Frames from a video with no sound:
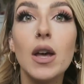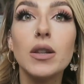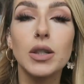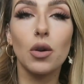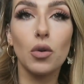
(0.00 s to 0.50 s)

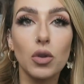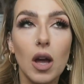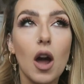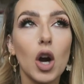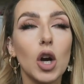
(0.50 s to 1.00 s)
So
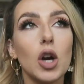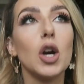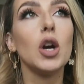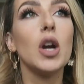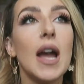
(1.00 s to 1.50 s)

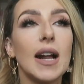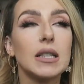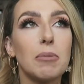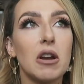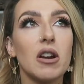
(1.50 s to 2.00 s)
her
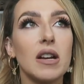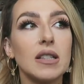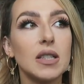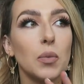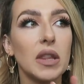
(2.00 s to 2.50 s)

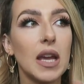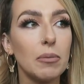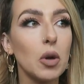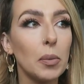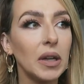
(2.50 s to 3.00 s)
experience with
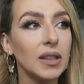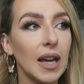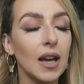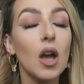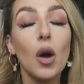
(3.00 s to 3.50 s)

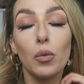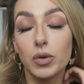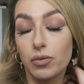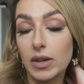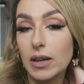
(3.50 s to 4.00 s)
hypnobirthing
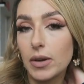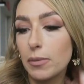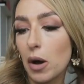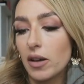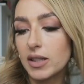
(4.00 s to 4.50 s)
was really, really
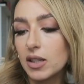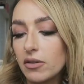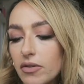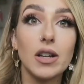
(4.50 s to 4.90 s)
positive.